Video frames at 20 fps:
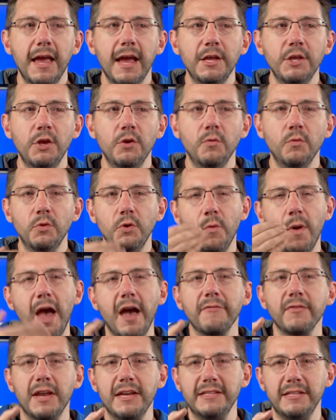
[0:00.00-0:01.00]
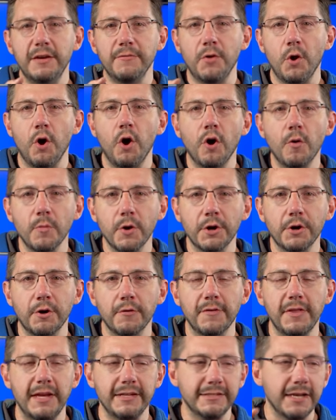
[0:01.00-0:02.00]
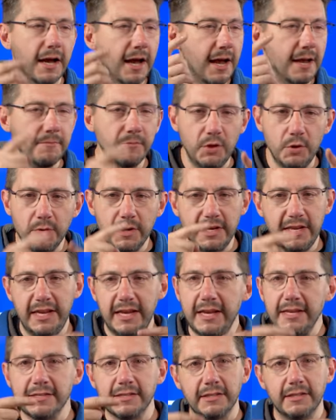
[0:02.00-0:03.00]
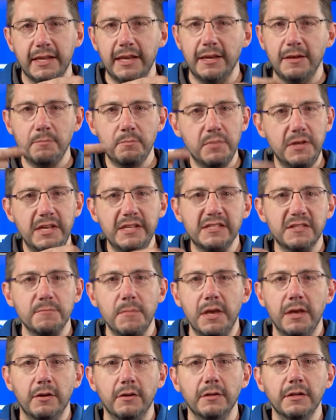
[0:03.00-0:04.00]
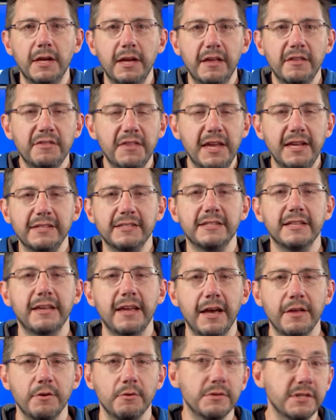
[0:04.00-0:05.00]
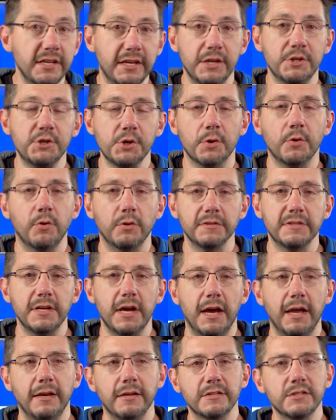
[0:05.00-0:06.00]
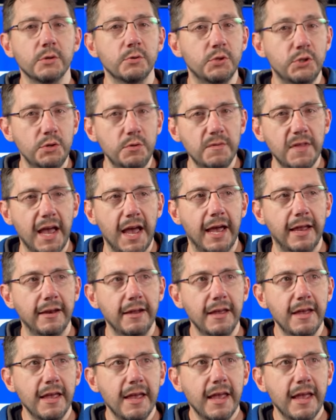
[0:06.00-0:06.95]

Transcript: and you you have an idea of your homework over that time you can easily piecemeal things together to get your goal done so do that